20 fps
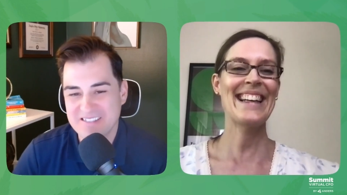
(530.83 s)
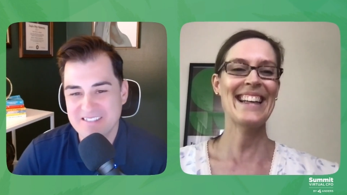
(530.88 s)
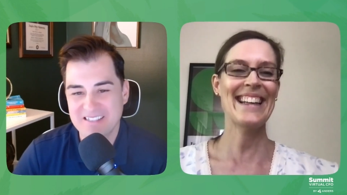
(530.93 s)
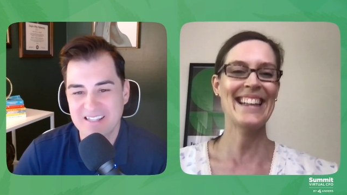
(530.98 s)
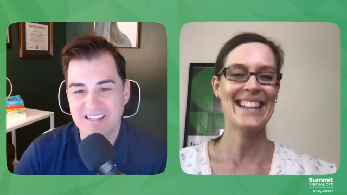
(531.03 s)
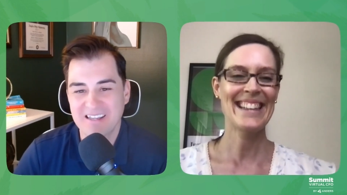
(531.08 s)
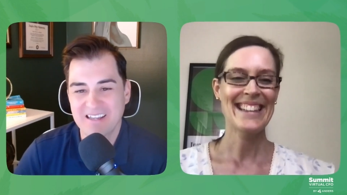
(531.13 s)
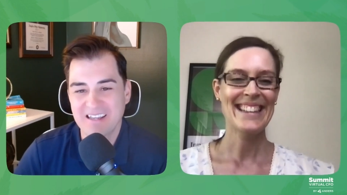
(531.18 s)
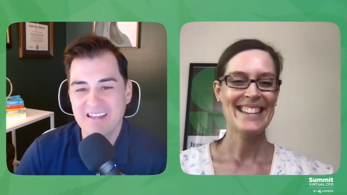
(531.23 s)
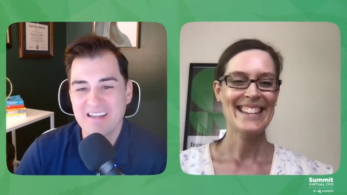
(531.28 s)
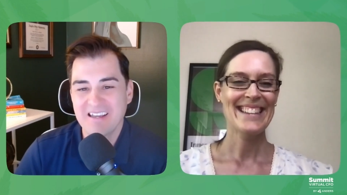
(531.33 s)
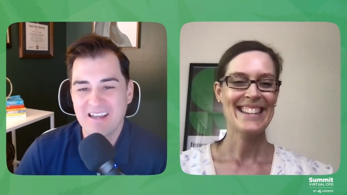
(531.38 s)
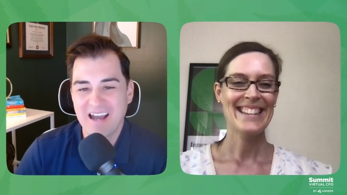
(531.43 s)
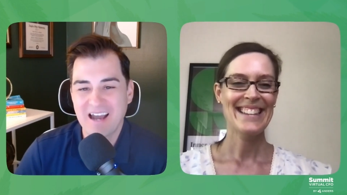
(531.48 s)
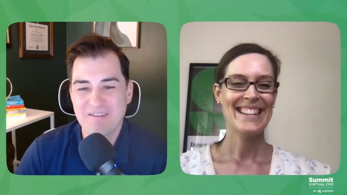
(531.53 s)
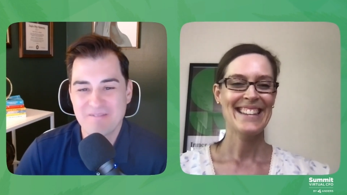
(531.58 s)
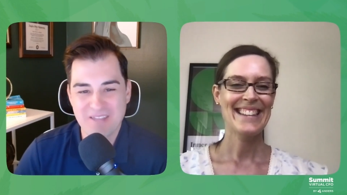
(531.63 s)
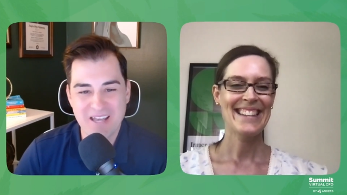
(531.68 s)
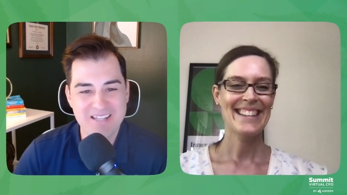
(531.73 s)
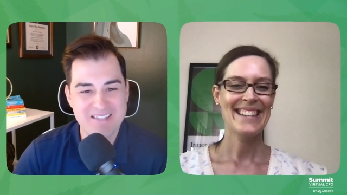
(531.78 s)
Speaker 1: just like
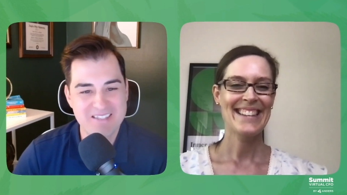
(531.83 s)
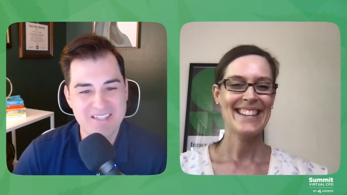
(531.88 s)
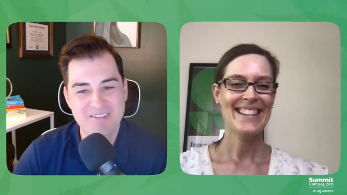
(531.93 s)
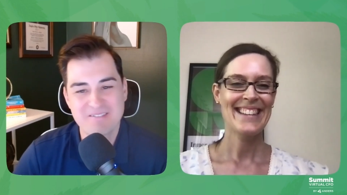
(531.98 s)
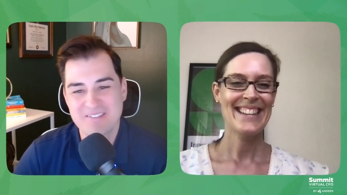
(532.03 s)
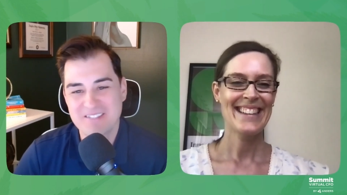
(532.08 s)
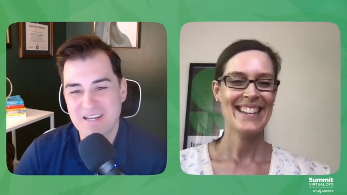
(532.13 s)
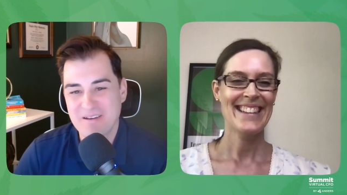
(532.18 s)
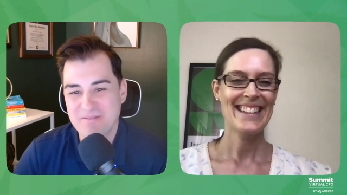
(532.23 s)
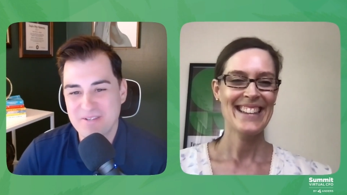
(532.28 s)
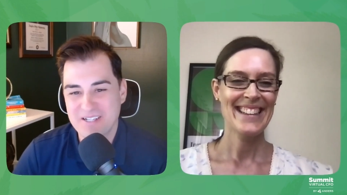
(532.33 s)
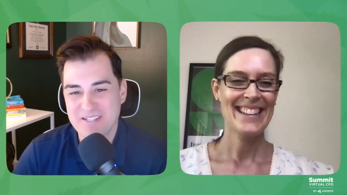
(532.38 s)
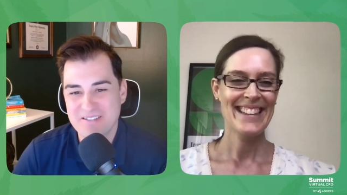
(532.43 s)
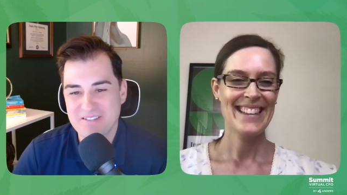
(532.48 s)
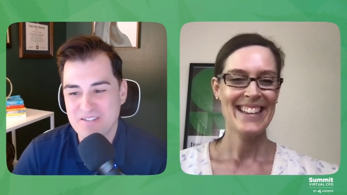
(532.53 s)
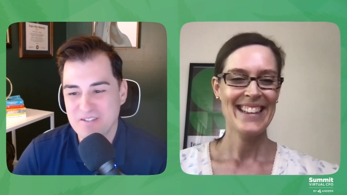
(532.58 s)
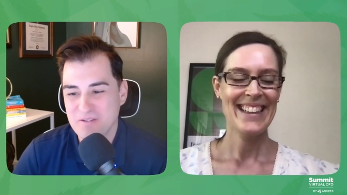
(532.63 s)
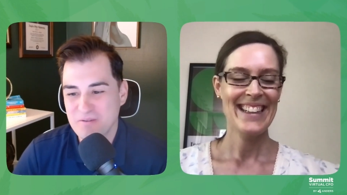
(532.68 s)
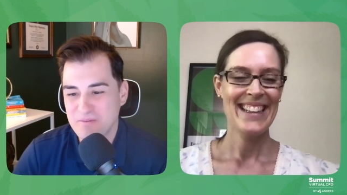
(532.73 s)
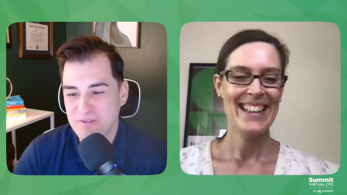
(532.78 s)
I'm that same type of
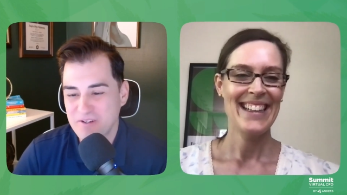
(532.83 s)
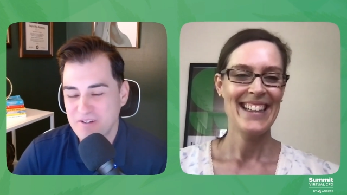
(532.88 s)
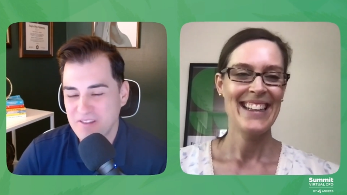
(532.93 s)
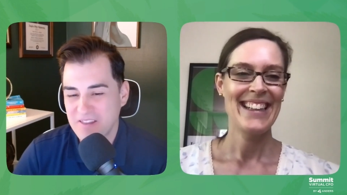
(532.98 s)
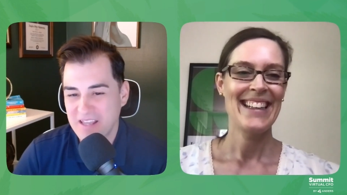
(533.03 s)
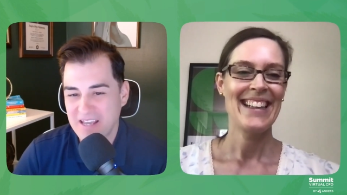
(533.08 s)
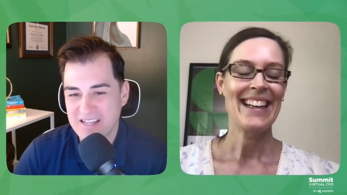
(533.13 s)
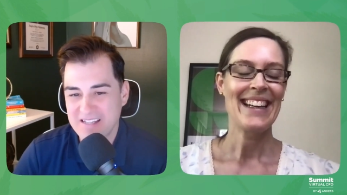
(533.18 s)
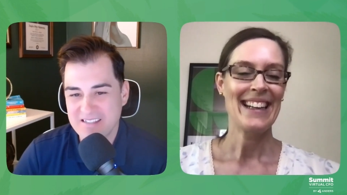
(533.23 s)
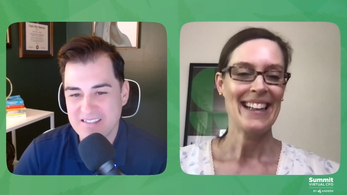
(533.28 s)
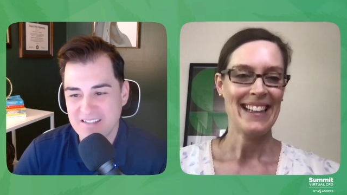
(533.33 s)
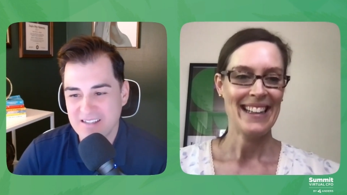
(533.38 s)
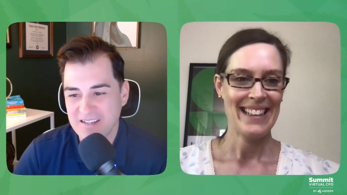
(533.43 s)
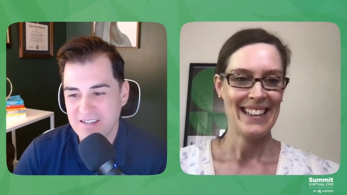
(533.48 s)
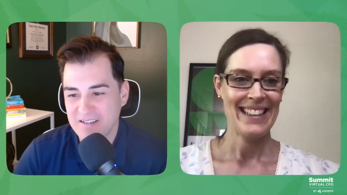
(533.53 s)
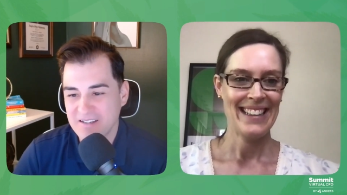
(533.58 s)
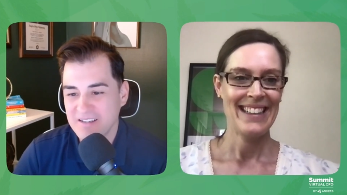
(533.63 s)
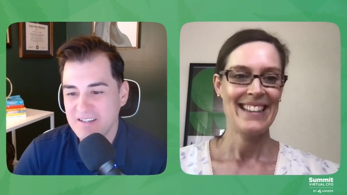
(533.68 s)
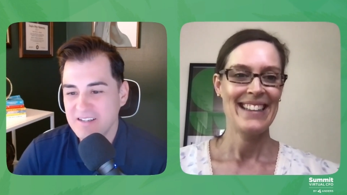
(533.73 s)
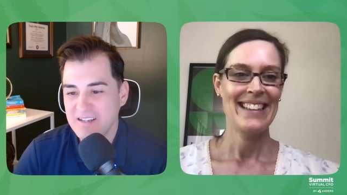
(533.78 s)
consumer that
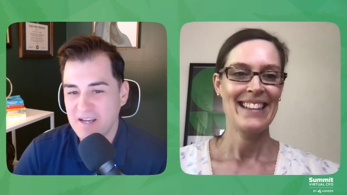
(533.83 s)
uh,